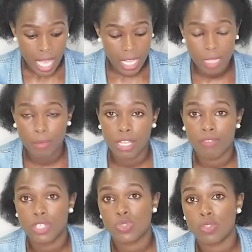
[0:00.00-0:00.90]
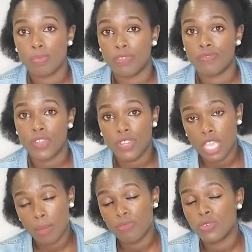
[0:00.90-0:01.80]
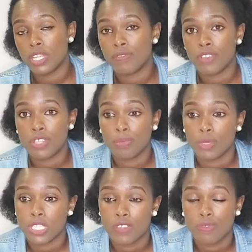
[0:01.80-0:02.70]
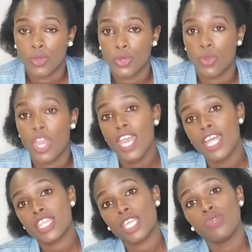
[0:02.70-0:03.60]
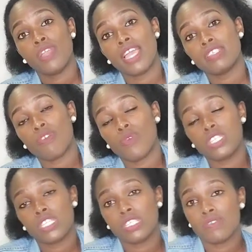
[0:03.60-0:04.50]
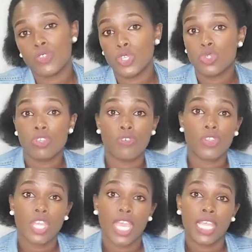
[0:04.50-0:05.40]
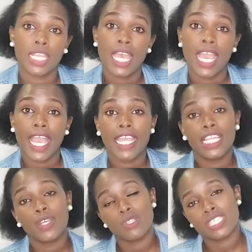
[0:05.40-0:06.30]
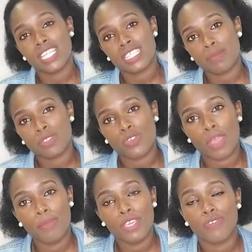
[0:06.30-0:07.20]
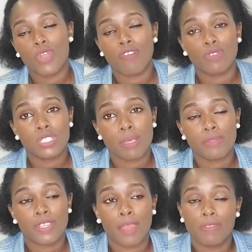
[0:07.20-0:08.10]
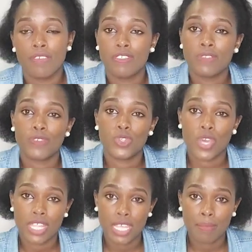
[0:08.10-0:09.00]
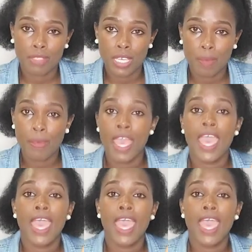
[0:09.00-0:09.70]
and I believe this will be very helpful and very important for you. Thank you guys for watching this video to the very end. Kindly consider subscribing if you have not subscribed. Give this video a thumbs up.